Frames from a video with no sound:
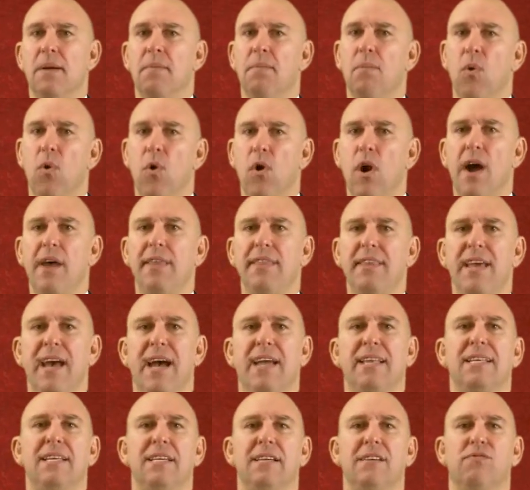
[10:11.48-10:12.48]
More on the
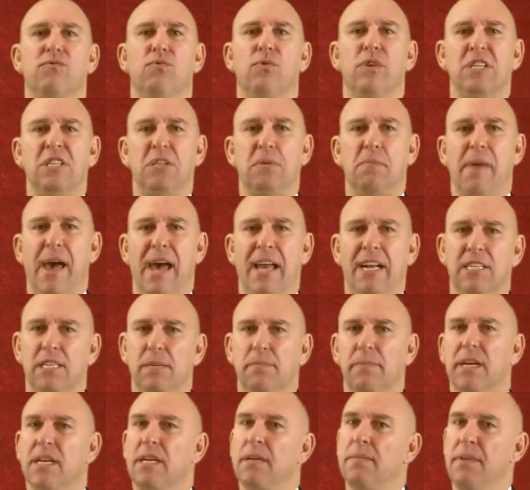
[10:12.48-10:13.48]
idea of risk
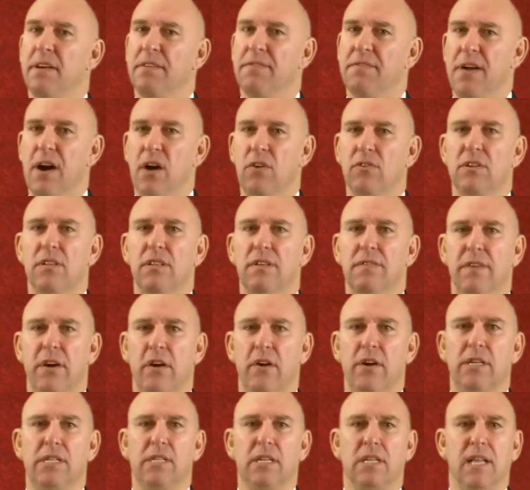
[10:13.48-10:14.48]
management can be found in the
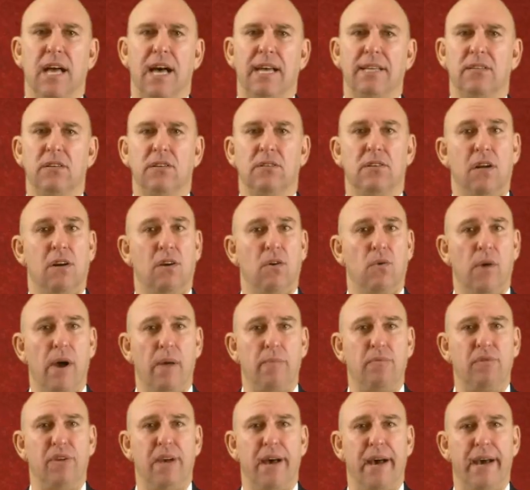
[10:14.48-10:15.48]
various classes on our
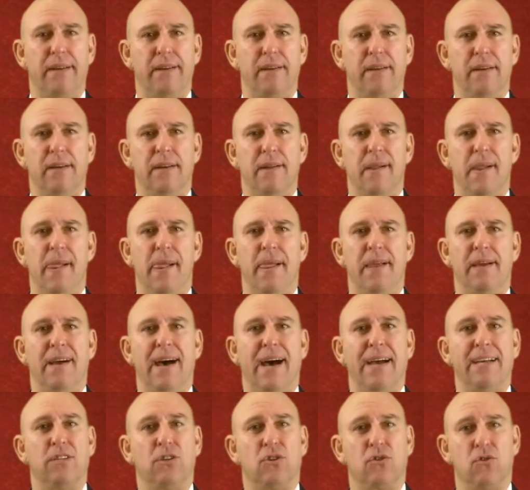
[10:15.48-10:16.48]
website.
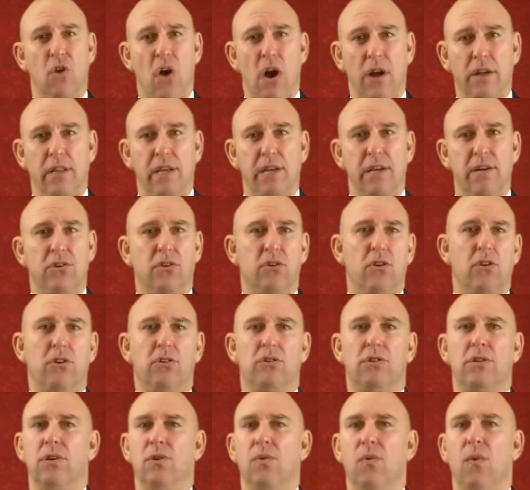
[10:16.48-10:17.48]
I strongly
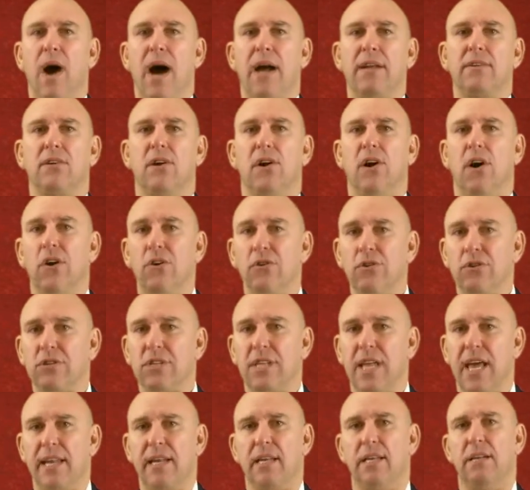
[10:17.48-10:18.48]
encourage you to watch
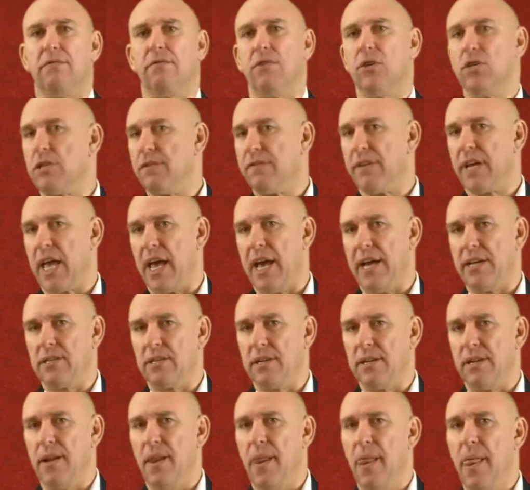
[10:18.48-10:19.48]
Understanding
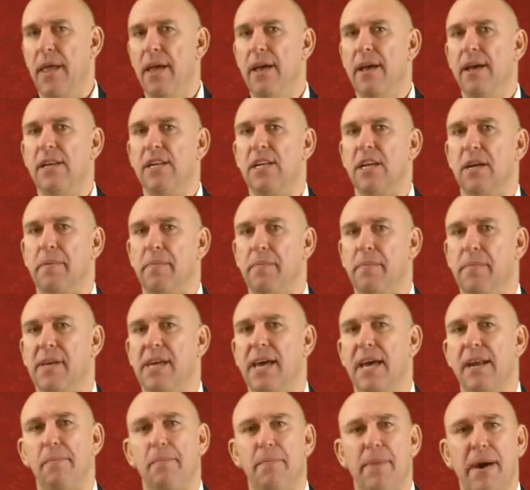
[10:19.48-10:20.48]
Diversification to
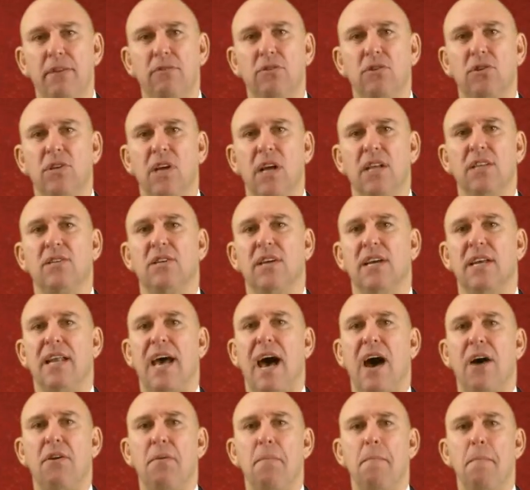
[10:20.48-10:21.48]
get a better sense on
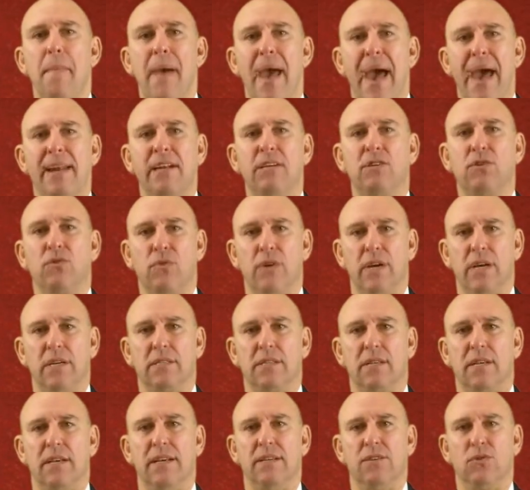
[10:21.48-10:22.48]
how to manage
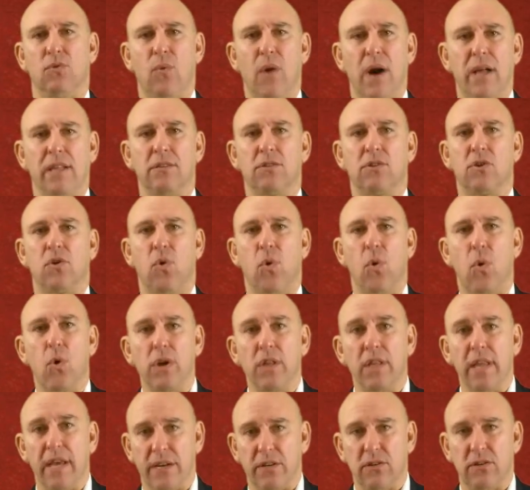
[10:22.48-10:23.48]
risk, as well as
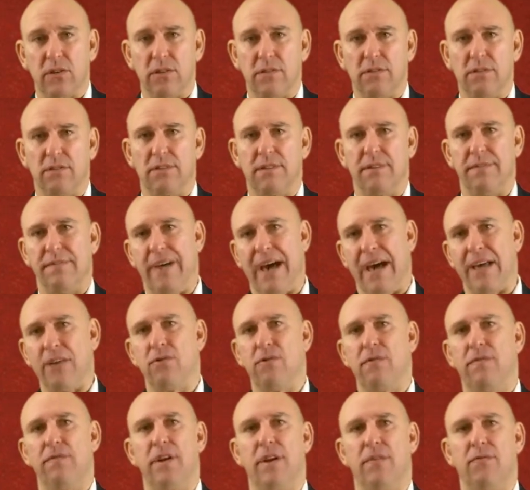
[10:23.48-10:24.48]
correlations, the
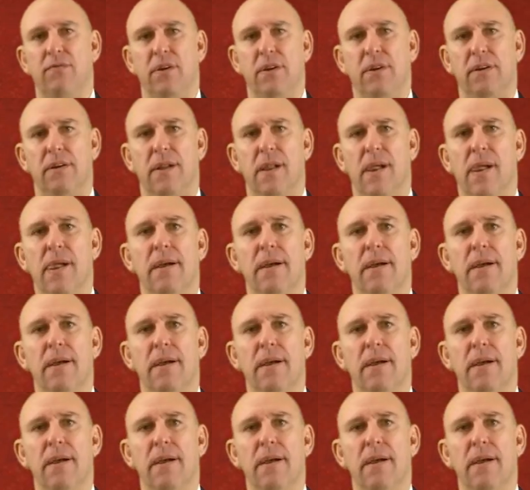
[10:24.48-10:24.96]
value of different,